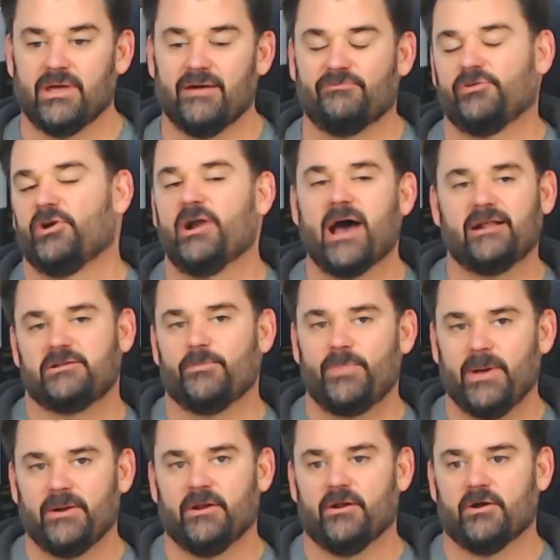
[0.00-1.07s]
If they're not
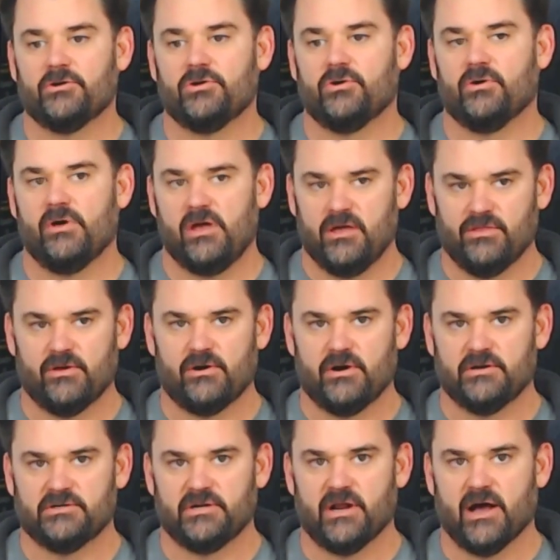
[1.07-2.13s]
dependent on you and they're
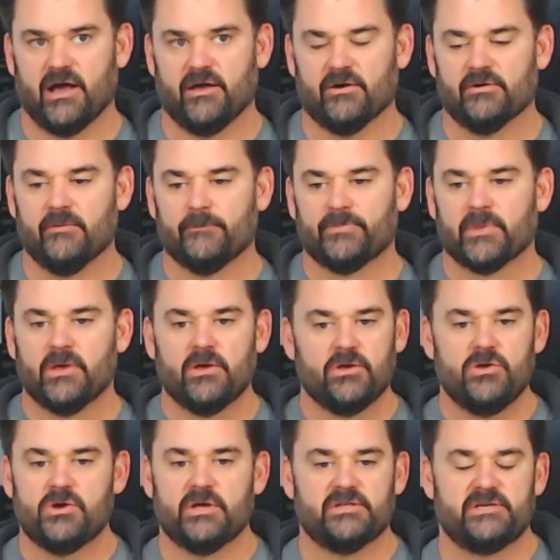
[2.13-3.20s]
in denial,
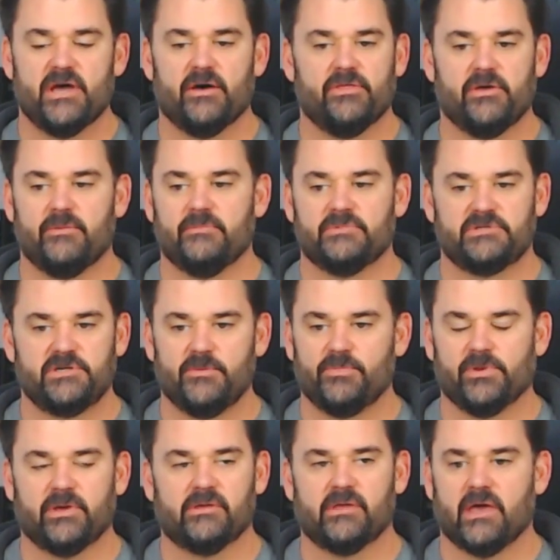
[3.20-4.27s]
you can tell them
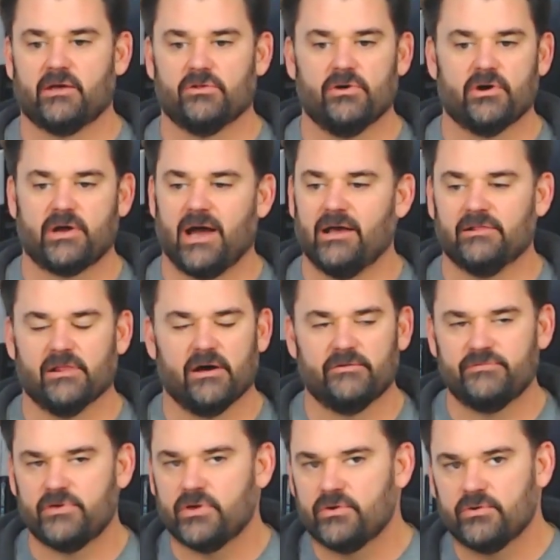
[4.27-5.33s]
simply like, "Look, I love
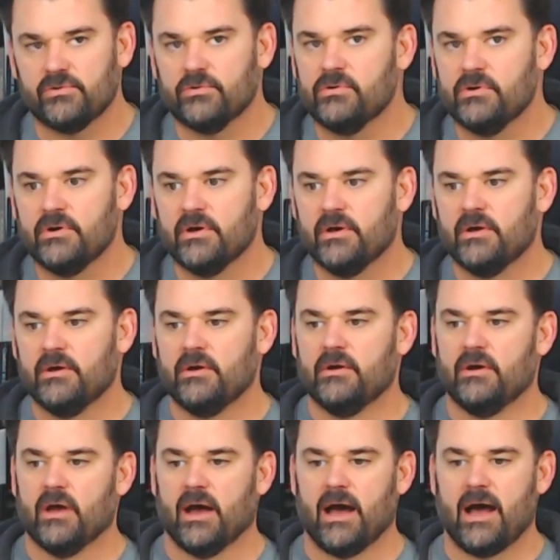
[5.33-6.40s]
you.
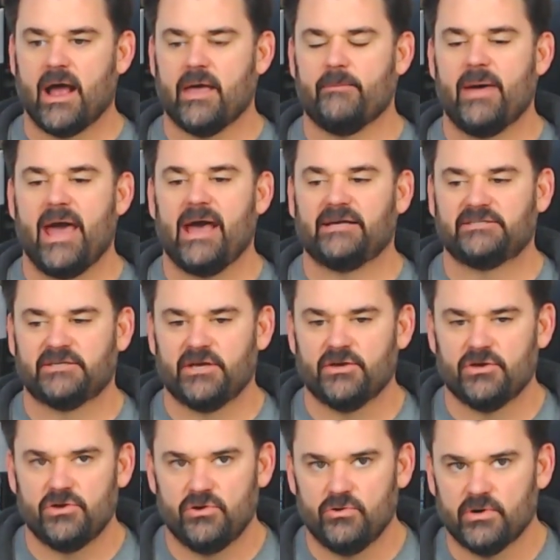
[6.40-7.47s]
I am
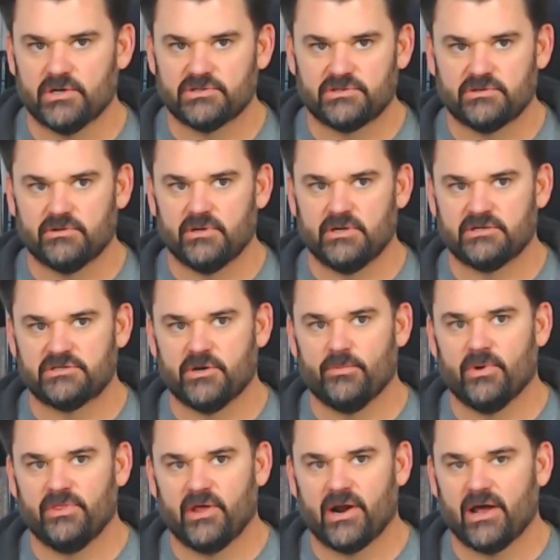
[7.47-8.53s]
asking you as
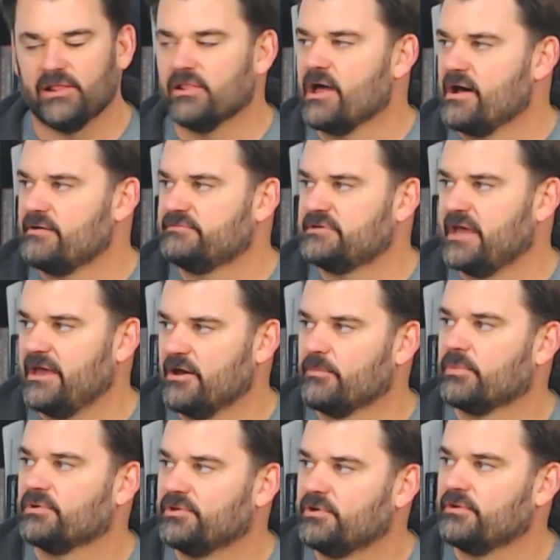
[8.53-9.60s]
someone that I love to
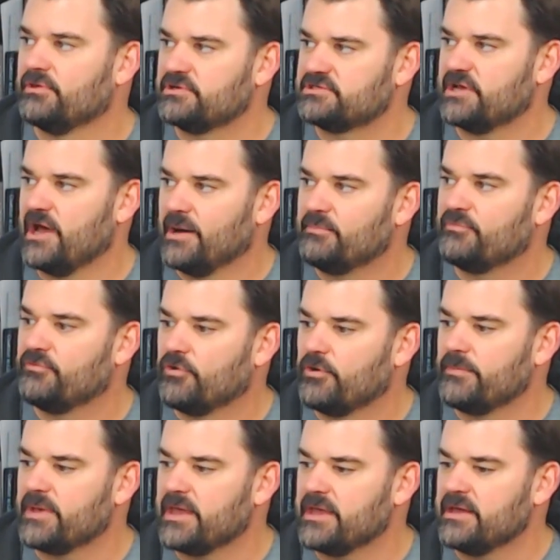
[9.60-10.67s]
help clear this up for
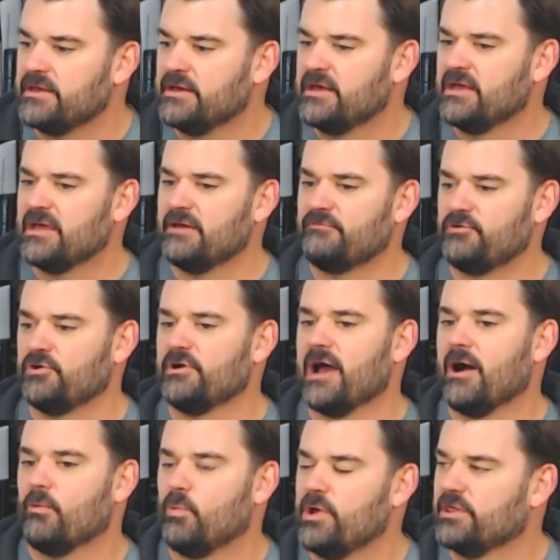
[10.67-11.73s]
me. If you're
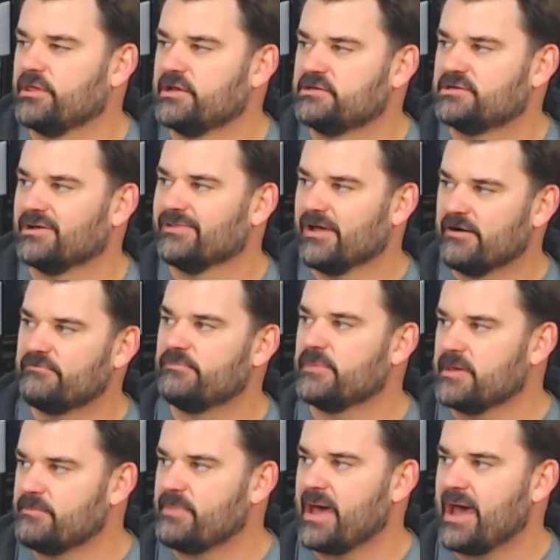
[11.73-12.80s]
not willing to love
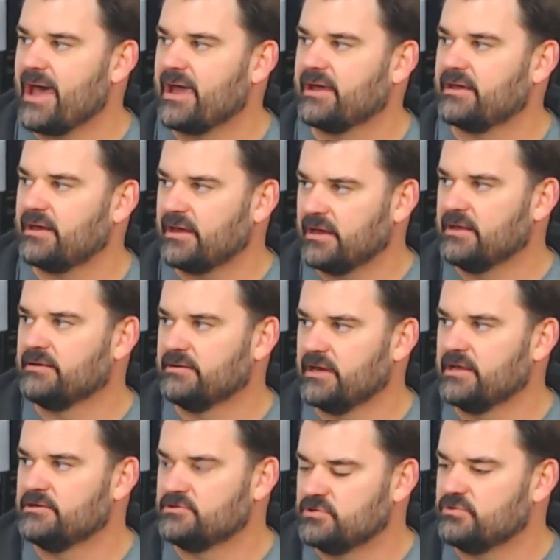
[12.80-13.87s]
me back
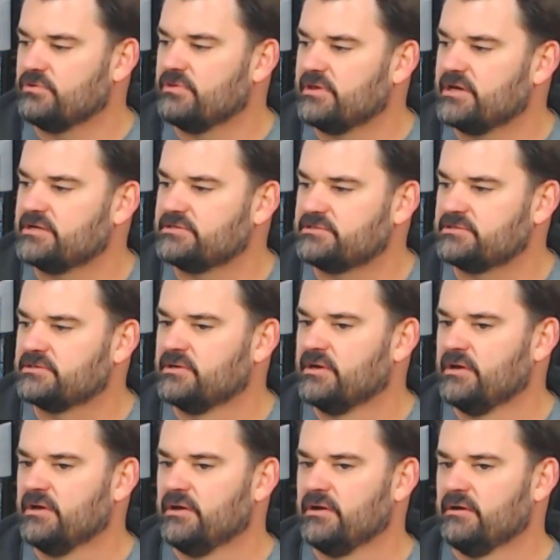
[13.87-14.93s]
and do this,
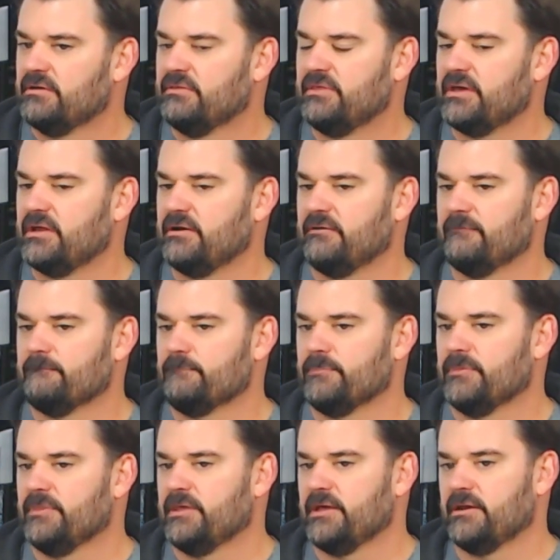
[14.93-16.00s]
then
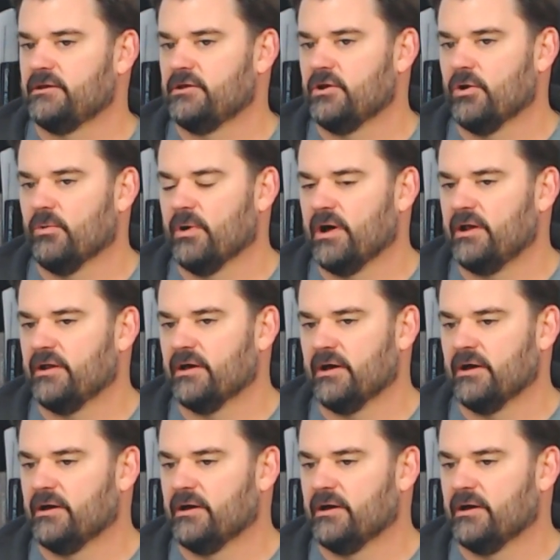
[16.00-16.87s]
you know what?